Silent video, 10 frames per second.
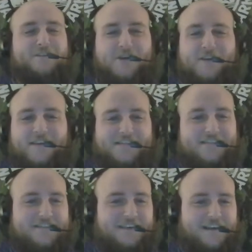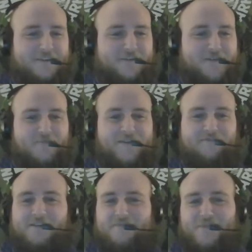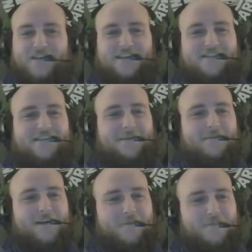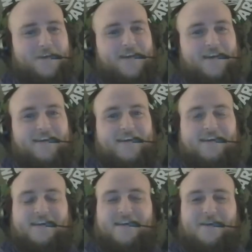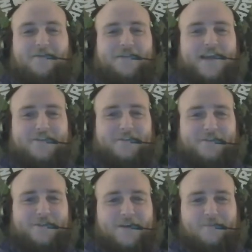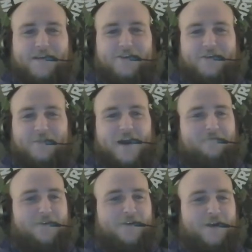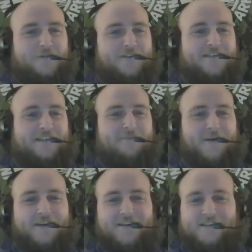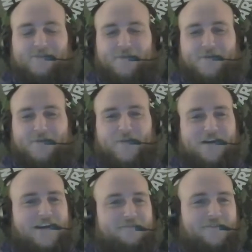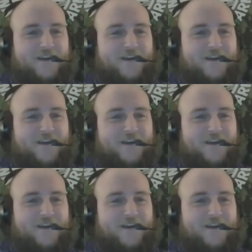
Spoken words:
touch on ACC contract briefly, but it is coming up. National championship afterglow is still among us for the Buckeye